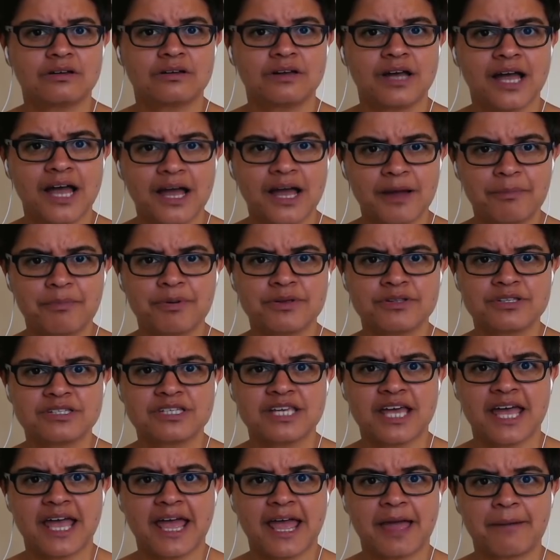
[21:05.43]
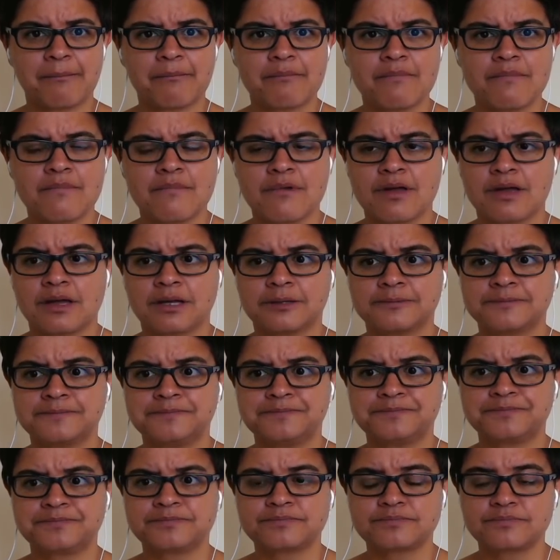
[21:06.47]
happen to him,
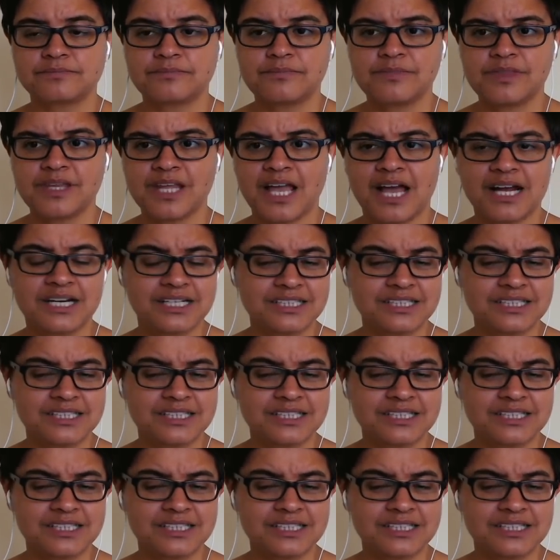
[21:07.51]
and